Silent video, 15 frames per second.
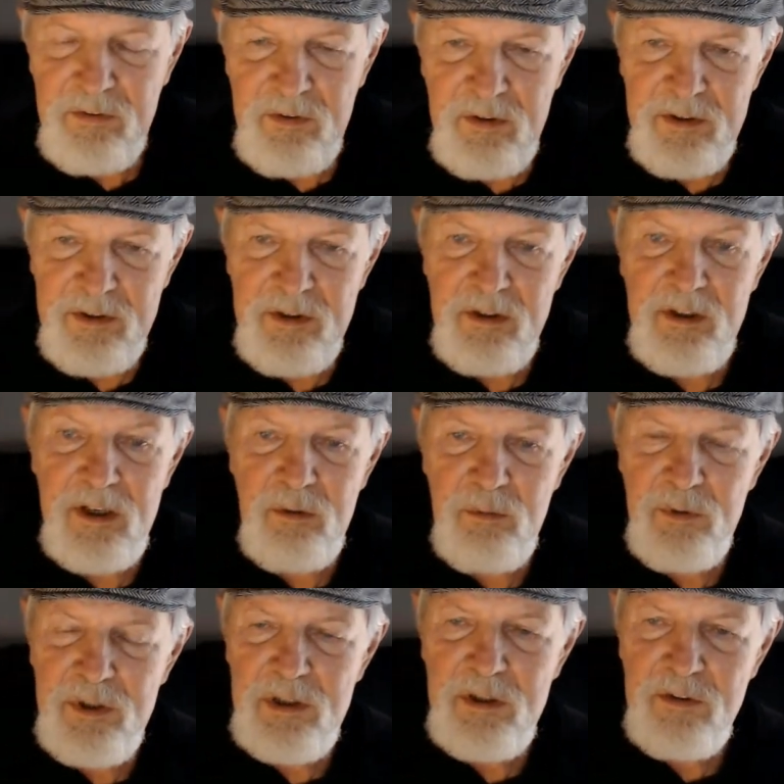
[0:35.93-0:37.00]
on here and I'll
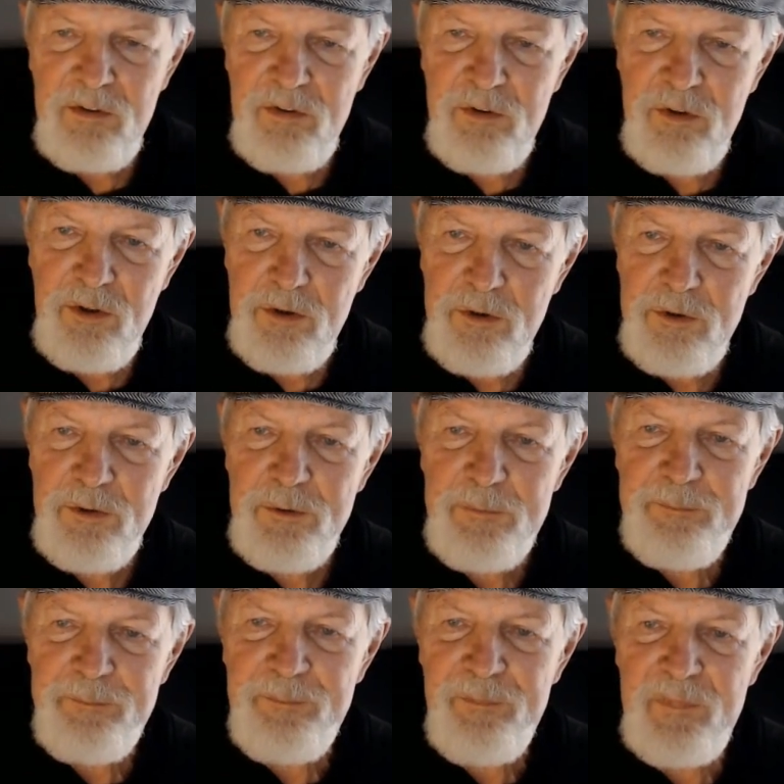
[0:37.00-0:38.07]
read this to you.
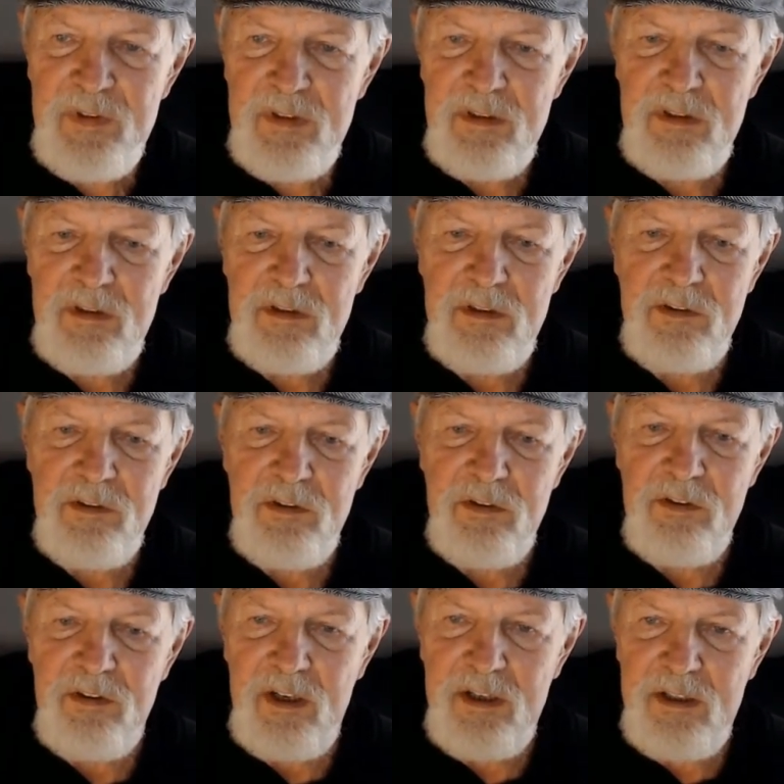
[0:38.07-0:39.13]
Just a
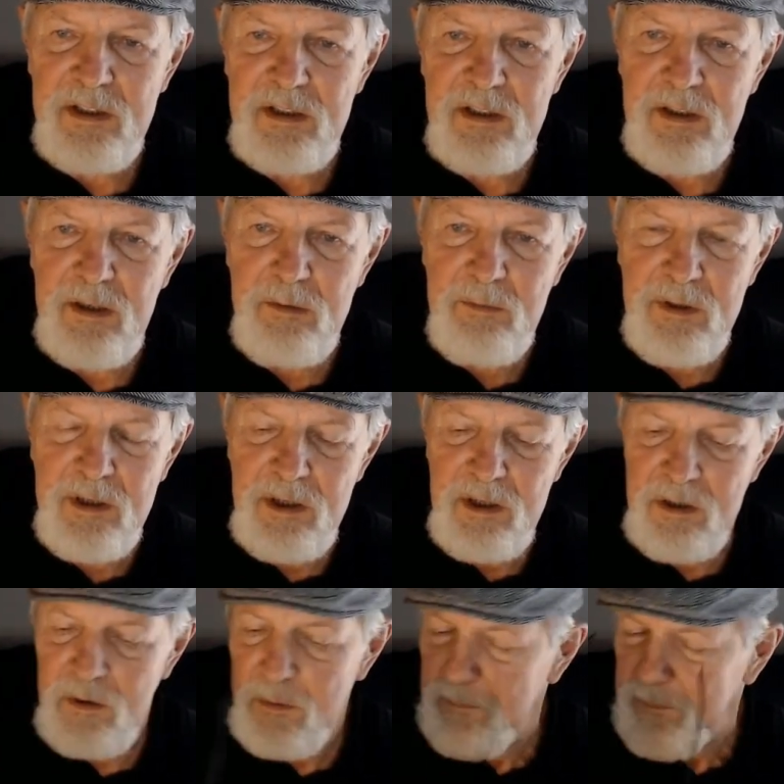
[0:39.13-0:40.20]
second. Here we go.